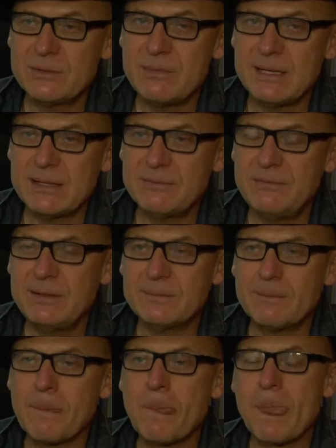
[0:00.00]
to make a
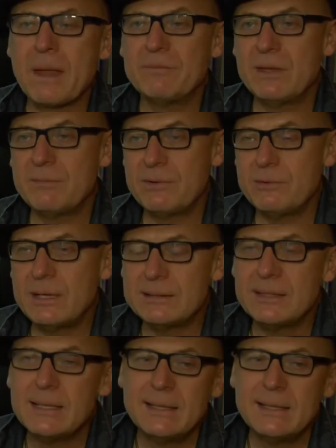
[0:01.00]
film, number one.